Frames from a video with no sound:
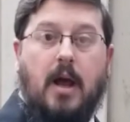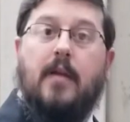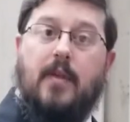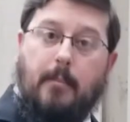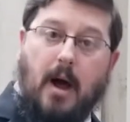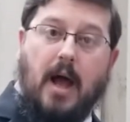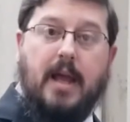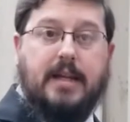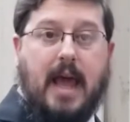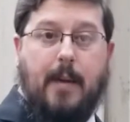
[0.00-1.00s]
the
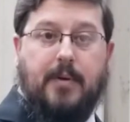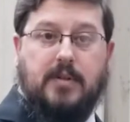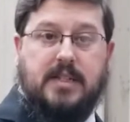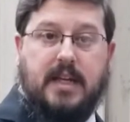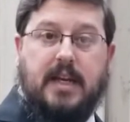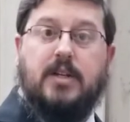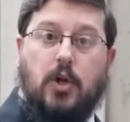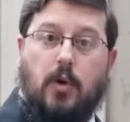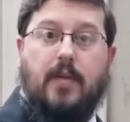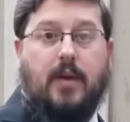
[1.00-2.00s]
Mayan capital city
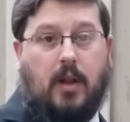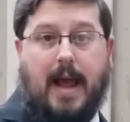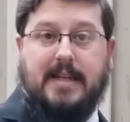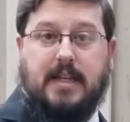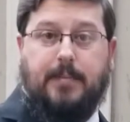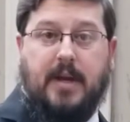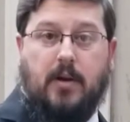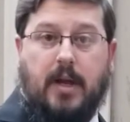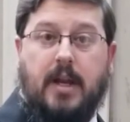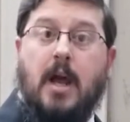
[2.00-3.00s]
during the Classic
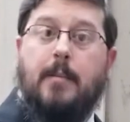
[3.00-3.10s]
period